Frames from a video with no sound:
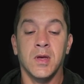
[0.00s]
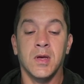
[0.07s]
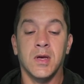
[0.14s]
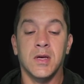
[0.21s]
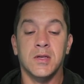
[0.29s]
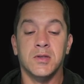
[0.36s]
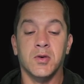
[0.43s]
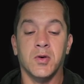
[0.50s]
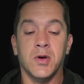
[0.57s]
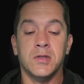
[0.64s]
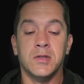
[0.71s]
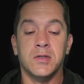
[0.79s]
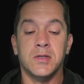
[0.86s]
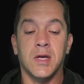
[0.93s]
is going
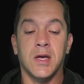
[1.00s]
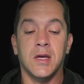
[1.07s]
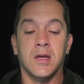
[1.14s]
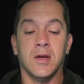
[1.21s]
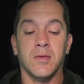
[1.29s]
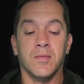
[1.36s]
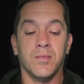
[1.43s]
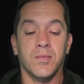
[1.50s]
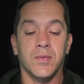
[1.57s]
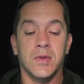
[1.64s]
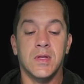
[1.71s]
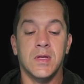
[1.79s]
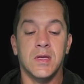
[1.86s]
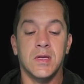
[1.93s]
to take
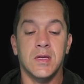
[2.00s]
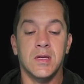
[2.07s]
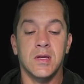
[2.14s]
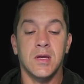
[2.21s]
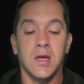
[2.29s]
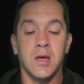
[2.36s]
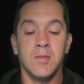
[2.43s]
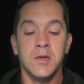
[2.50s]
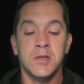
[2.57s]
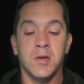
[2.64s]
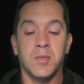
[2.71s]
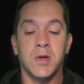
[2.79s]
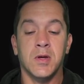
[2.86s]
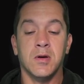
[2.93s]
the image
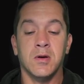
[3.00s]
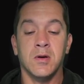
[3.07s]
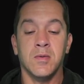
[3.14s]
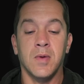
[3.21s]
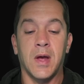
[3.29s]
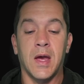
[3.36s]
up here